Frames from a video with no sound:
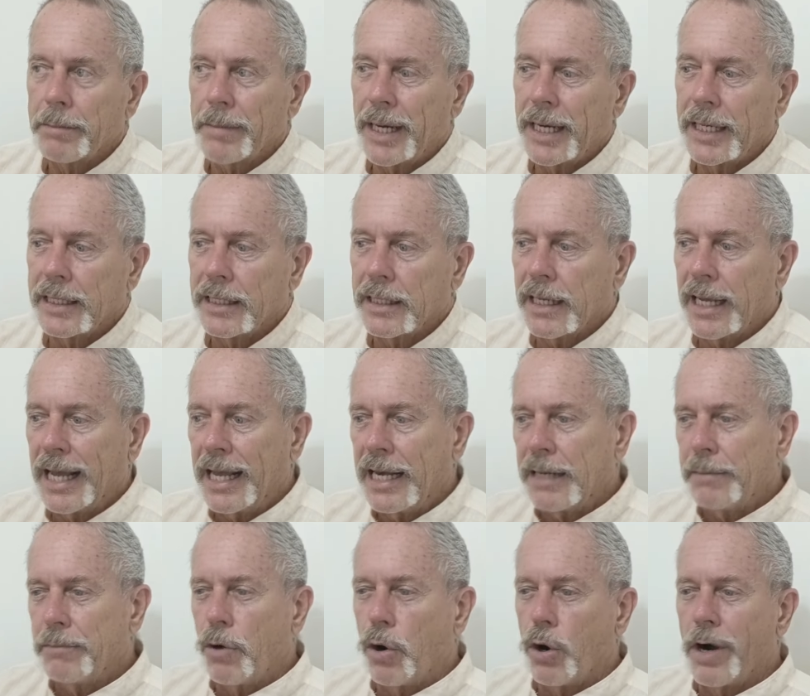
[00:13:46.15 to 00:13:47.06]
But
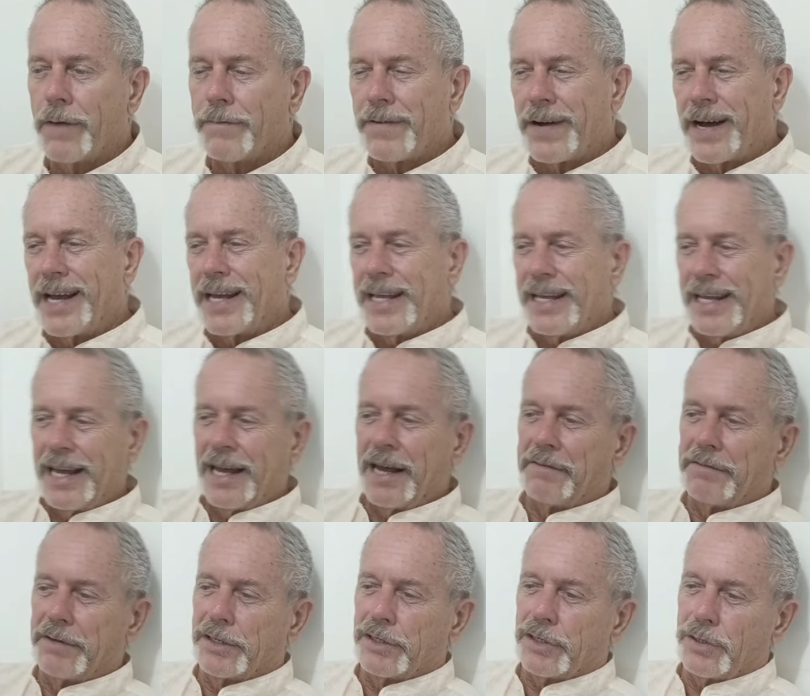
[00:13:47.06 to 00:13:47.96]
anymore, if I
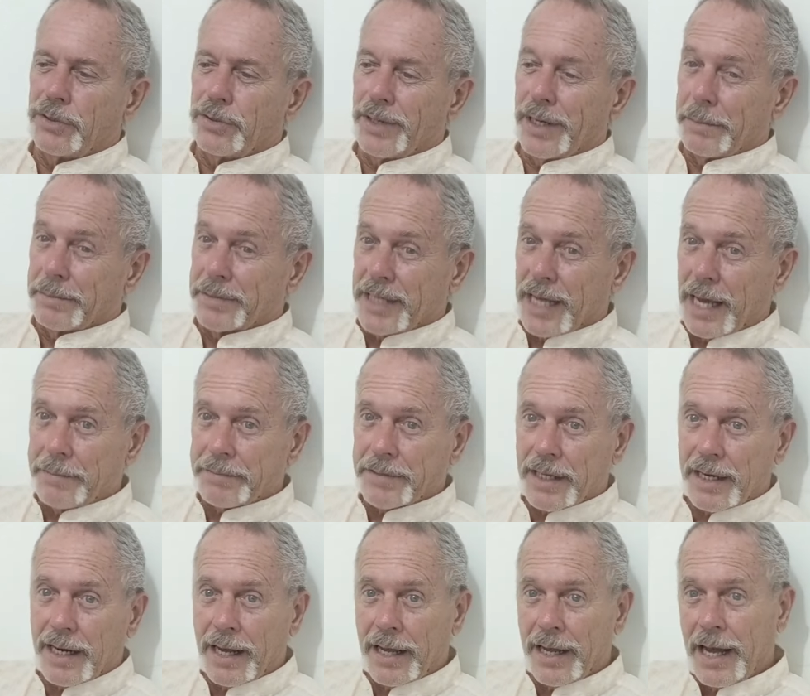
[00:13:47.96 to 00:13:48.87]
ever do
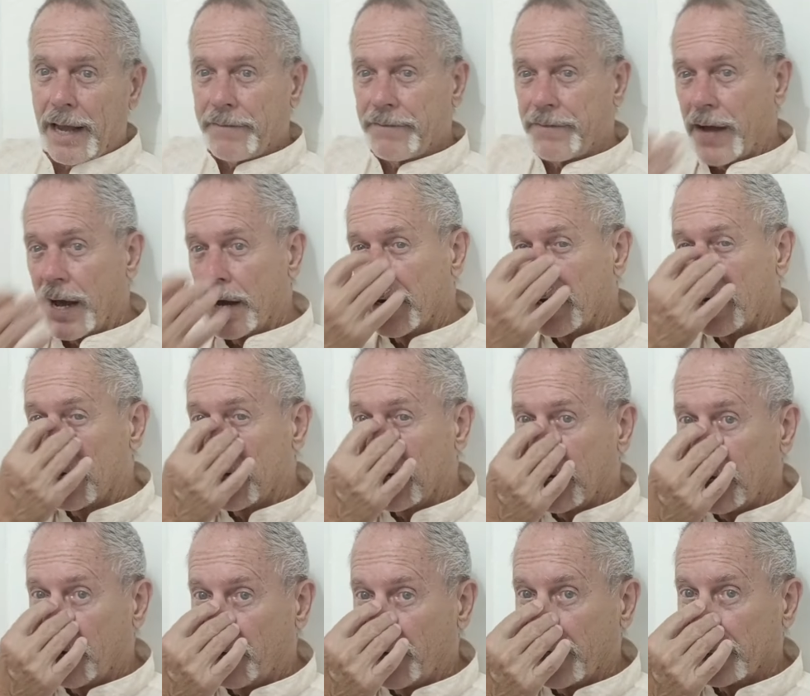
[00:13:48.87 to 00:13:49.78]
attempt it, I found out
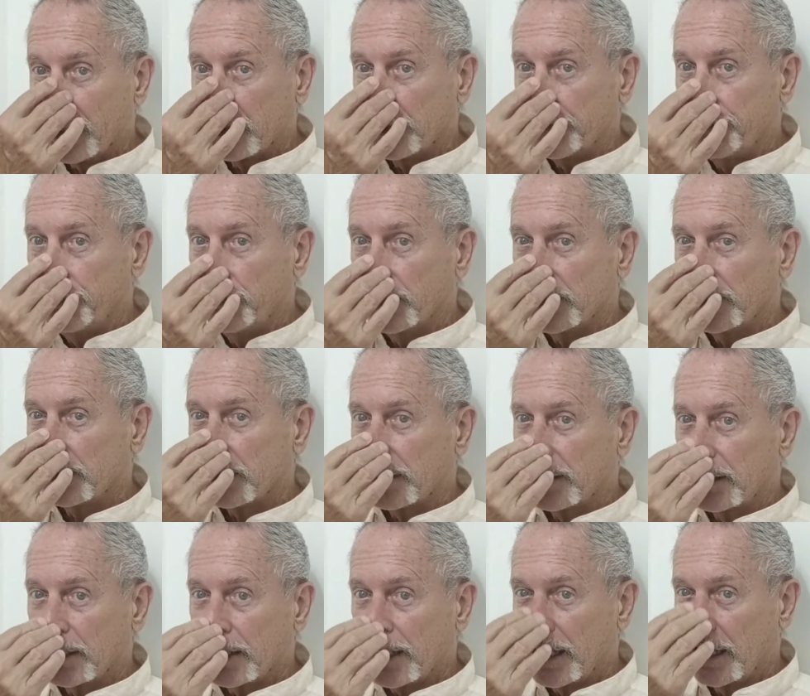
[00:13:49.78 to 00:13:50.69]
how I could put
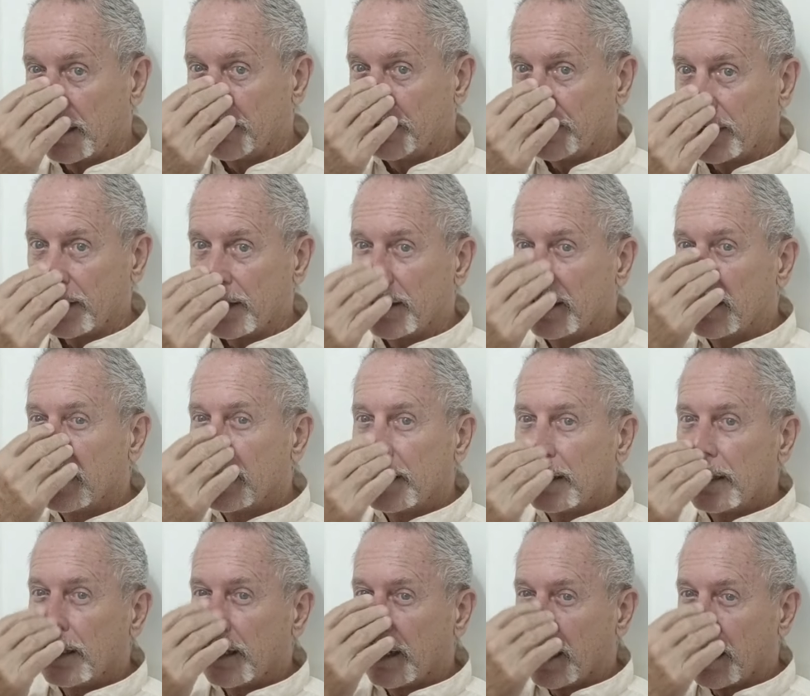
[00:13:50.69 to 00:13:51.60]
kind of
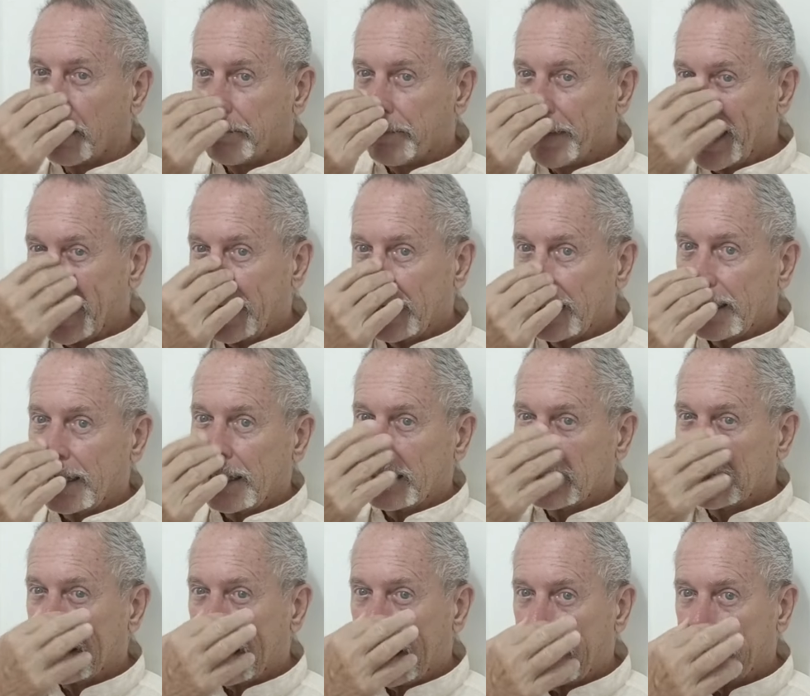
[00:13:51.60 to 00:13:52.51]
a
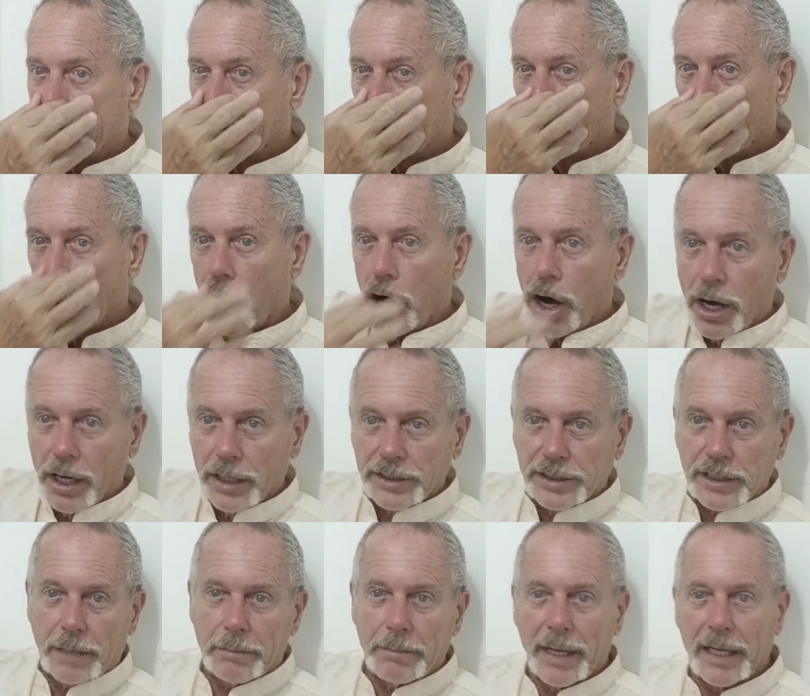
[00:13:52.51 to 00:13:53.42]
band-aid type
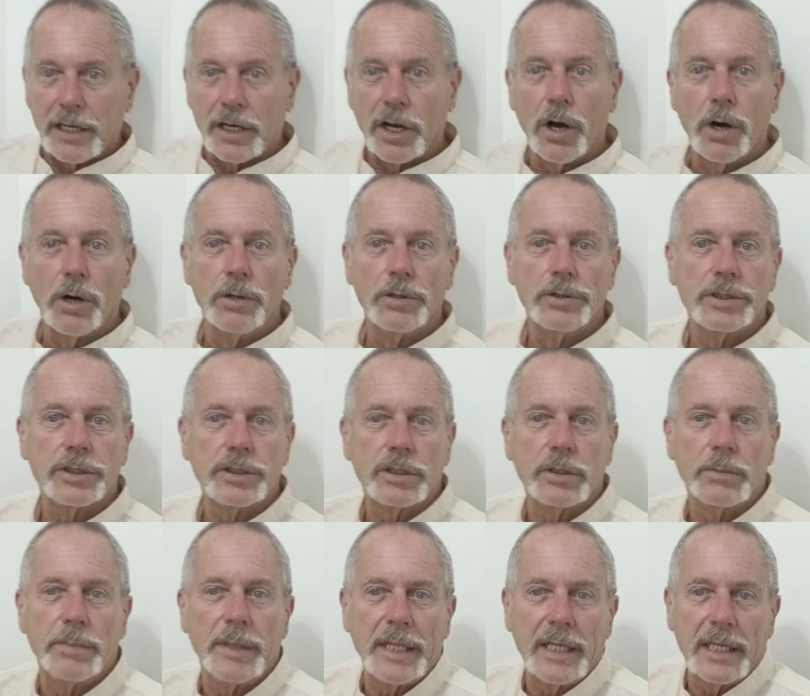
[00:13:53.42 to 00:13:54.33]
gauze on my nose
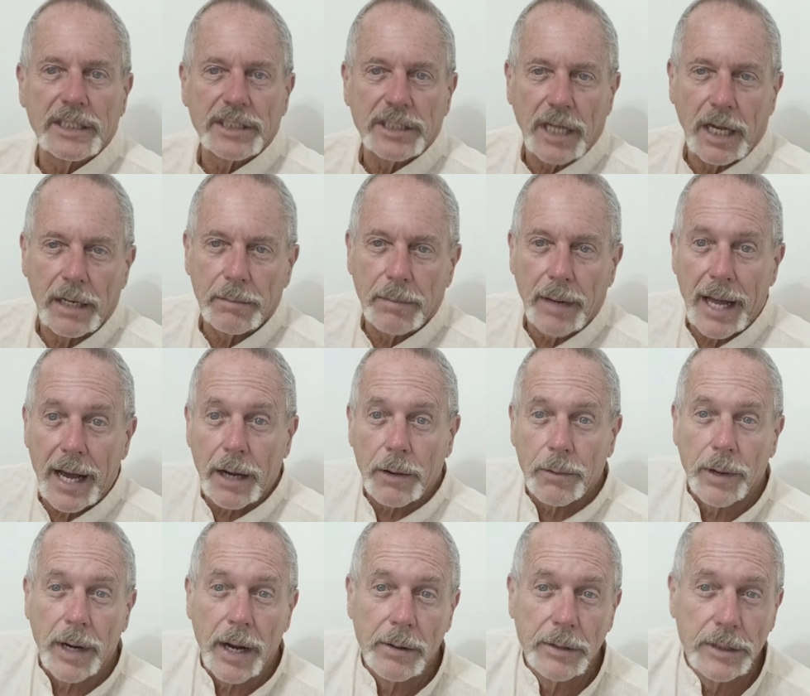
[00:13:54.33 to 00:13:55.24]
to be a
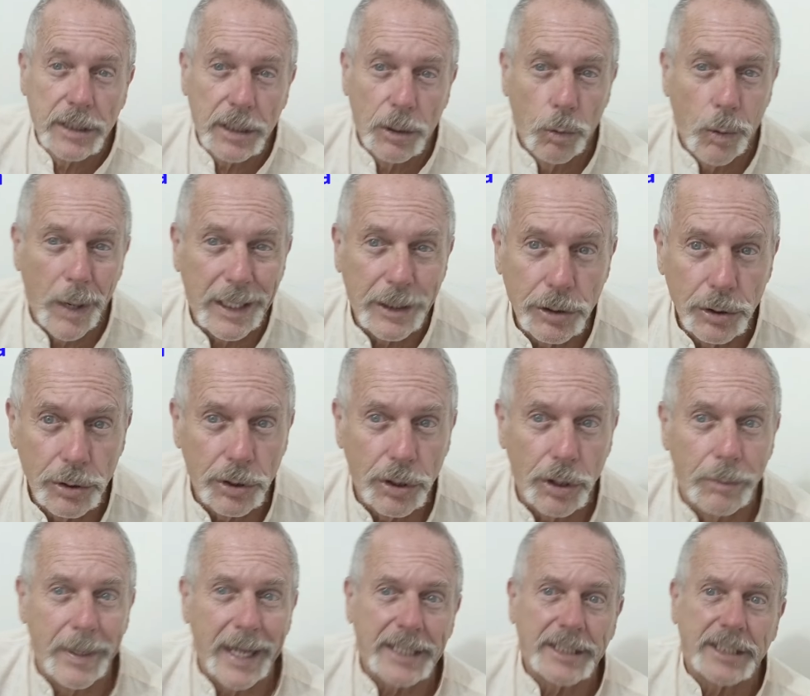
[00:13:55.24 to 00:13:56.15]
sunblock when I was in
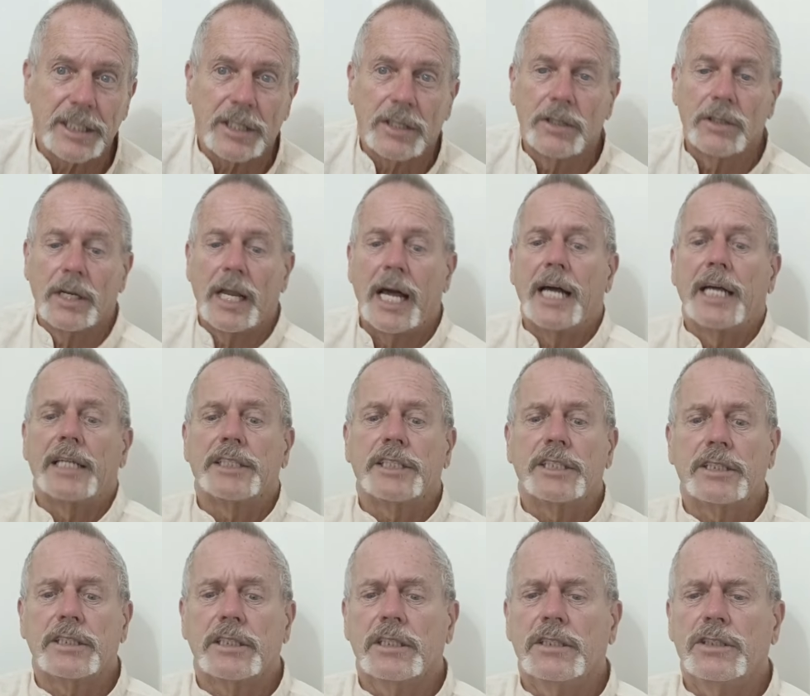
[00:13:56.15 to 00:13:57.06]
Huatulco, Mexico
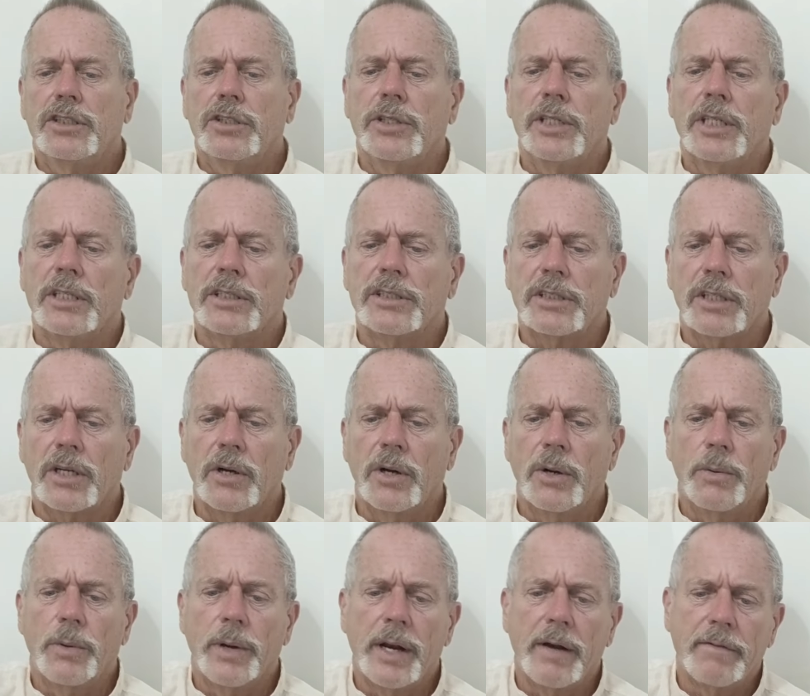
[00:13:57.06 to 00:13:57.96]
2 years ago,
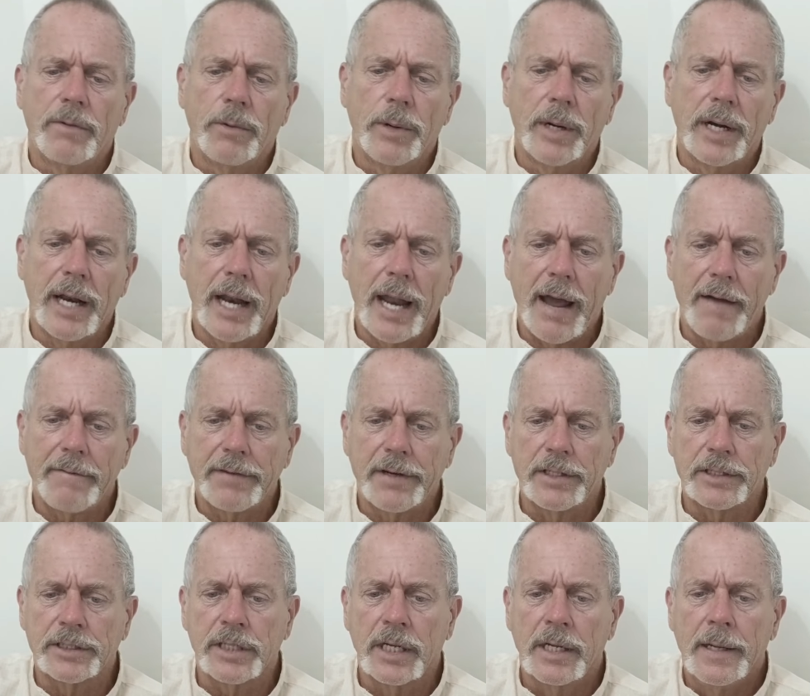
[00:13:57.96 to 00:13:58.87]
or whatever, 1.5
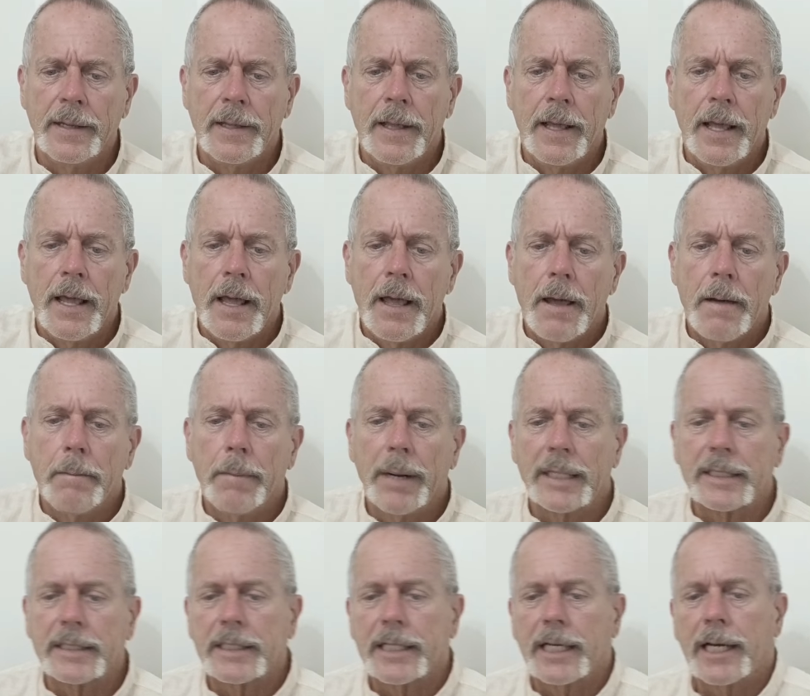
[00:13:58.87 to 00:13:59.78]
years.
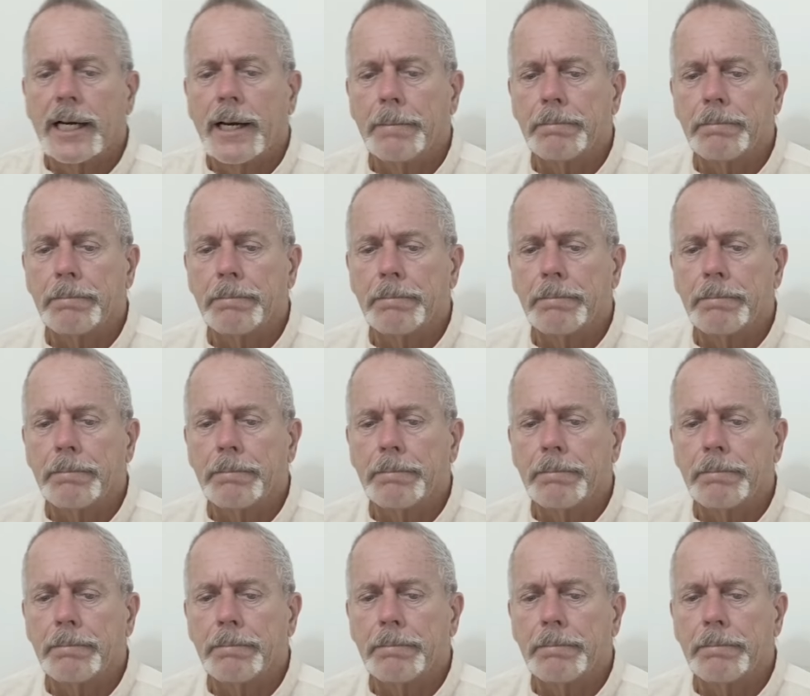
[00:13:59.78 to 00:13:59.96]
But